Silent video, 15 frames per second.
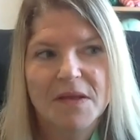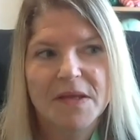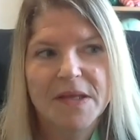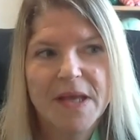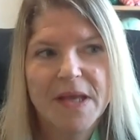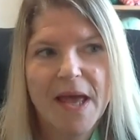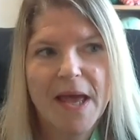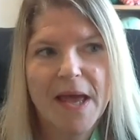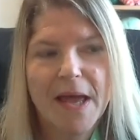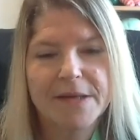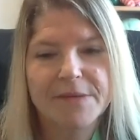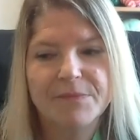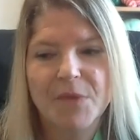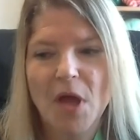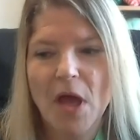Yeah,
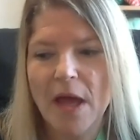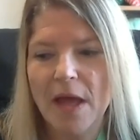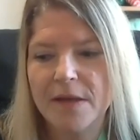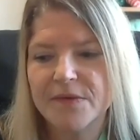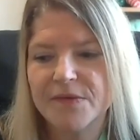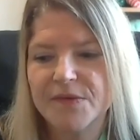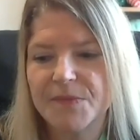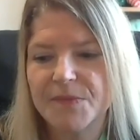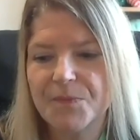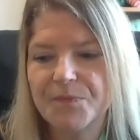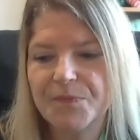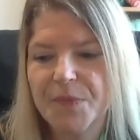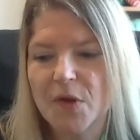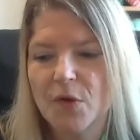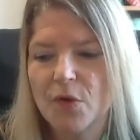and
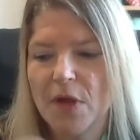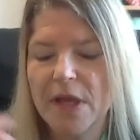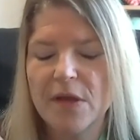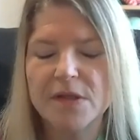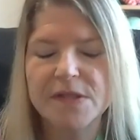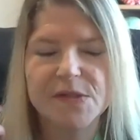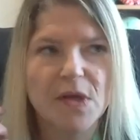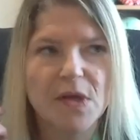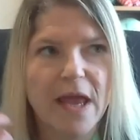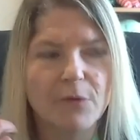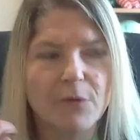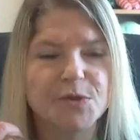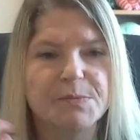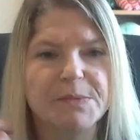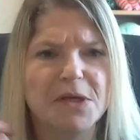it's
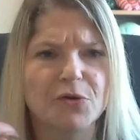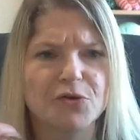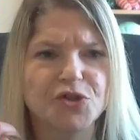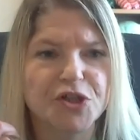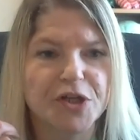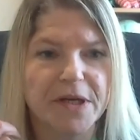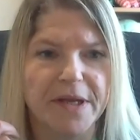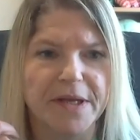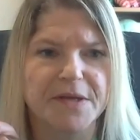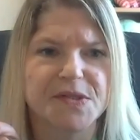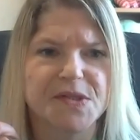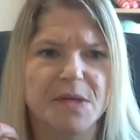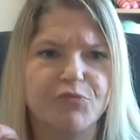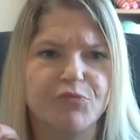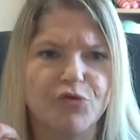helped me logically
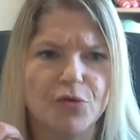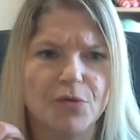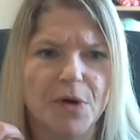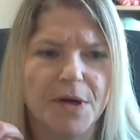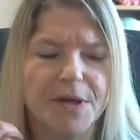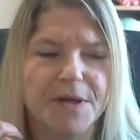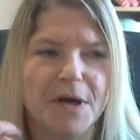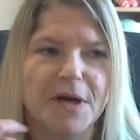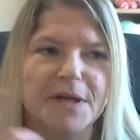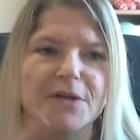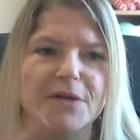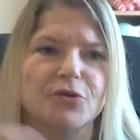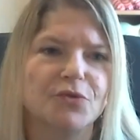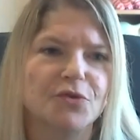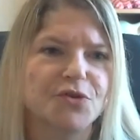because I
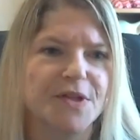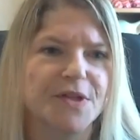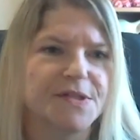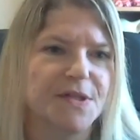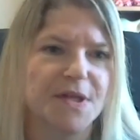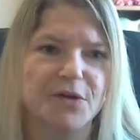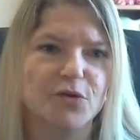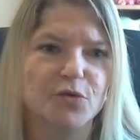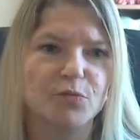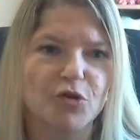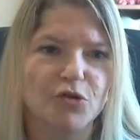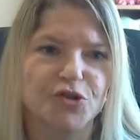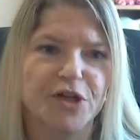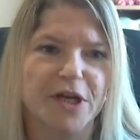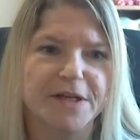launched this thing called
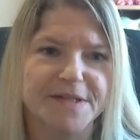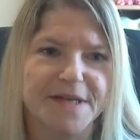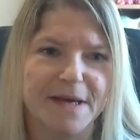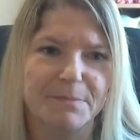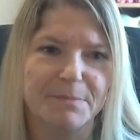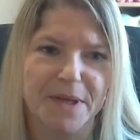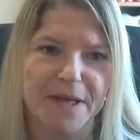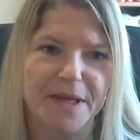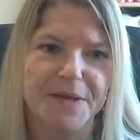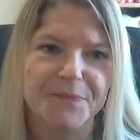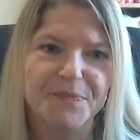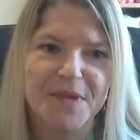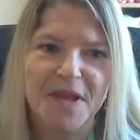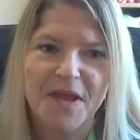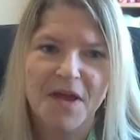Project Abby,
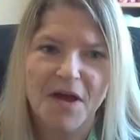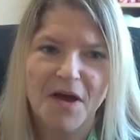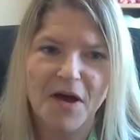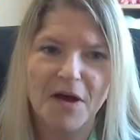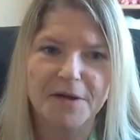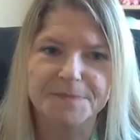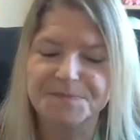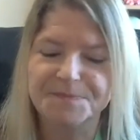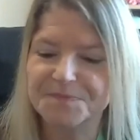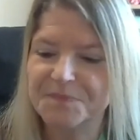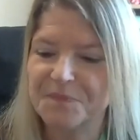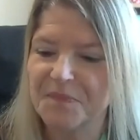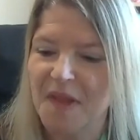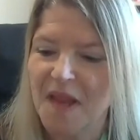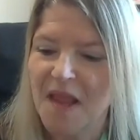and
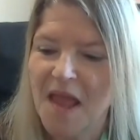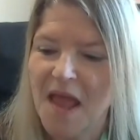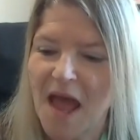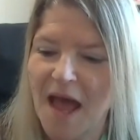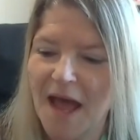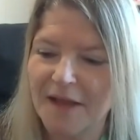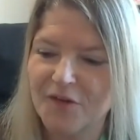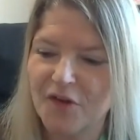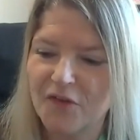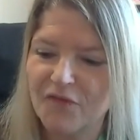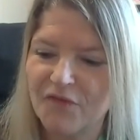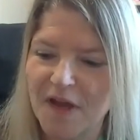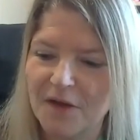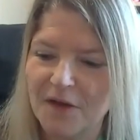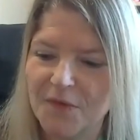I
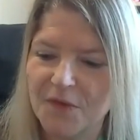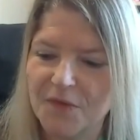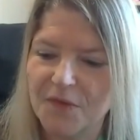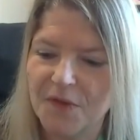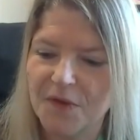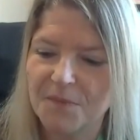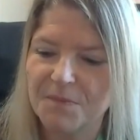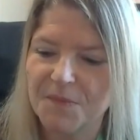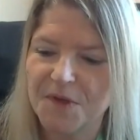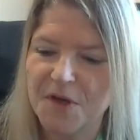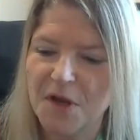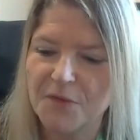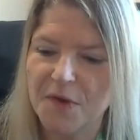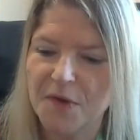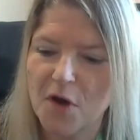found that
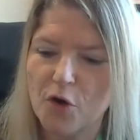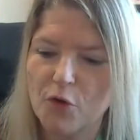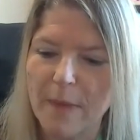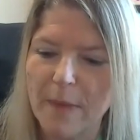the goal